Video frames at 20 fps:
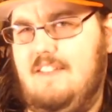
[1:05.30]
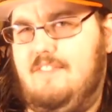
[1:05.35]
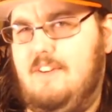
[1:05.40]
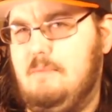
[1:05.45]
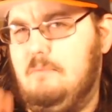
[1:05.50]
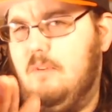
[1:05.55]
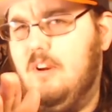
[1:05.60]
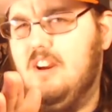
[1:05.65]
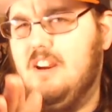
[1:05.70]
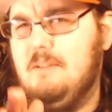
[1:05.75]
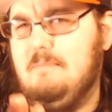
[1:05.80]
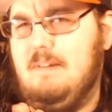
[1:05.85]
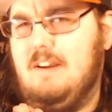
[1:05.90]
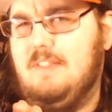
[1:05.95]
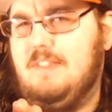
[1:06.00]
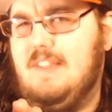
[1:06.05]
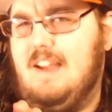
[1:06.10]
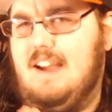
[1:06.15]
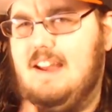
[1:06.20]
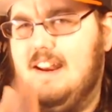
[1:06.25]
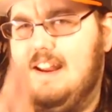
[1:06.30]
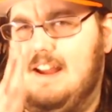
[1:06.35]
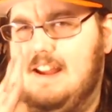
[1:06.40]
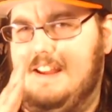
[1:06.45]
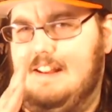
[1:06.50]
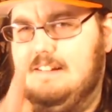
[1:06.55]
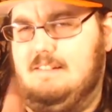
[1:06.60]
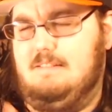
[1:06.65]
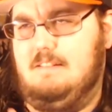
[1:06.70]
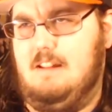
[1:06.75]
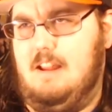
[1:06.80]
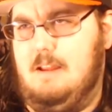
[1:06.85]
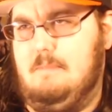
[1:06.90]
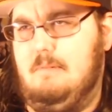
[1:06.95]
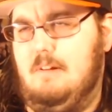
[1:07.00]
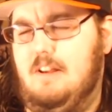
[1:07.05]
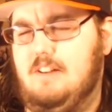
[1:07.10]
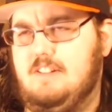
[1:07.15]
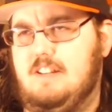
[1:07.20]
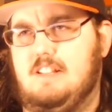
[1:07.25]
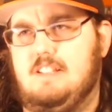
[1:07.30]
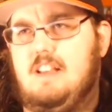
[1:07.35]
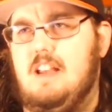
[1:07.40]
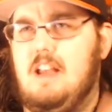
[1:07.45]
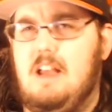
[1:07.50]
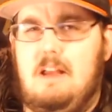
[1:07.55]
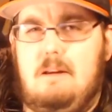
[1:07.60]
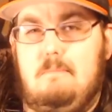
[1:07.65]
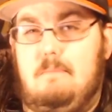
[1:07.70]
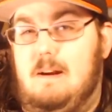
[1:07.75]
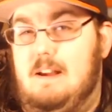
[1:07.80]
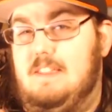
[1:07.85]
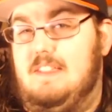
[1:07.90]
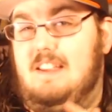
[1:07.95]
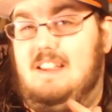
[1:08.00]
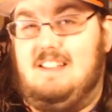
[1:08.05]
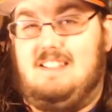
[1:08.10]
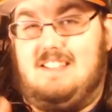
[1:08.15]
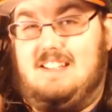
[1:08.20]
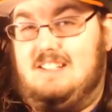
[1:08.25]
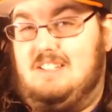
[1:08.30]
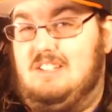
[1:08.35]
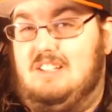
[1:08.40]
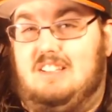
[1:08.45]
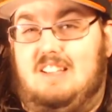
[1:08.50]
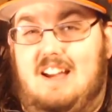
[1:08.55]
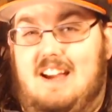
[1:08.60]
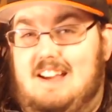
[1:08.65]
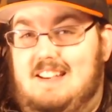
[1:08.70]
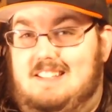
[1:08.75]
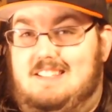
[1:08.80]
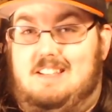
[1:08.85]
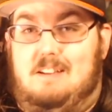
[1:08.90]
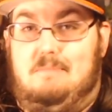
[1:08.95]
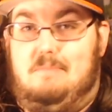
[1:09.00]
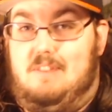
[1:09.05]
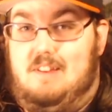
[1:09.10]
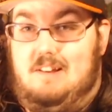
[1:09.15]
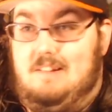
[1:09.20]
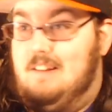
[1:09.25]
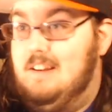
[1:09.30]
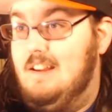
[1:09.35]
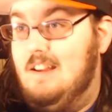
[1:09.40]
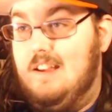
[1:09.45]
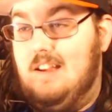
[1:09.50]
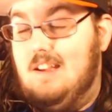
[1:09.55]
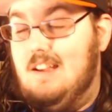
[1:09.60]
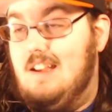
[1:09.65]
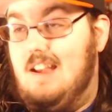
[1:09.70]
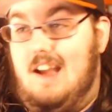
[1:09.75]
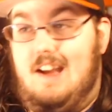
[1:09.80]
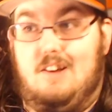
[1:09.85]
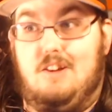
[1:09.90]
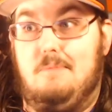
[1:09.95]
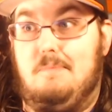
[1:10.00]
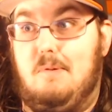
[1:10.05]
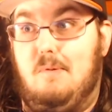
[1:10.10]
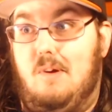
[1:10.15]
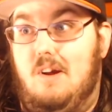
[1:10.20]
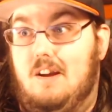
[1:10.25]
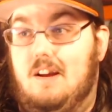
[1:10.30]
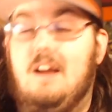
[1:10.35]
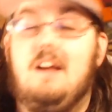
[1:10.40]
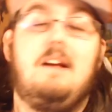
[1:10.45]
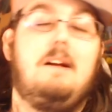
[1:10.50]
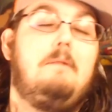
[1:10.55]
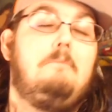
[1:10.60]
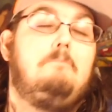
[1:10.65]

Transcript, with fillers: if I'm wrong about that, I, I apologize. But I think it's like July something. I could be wrong.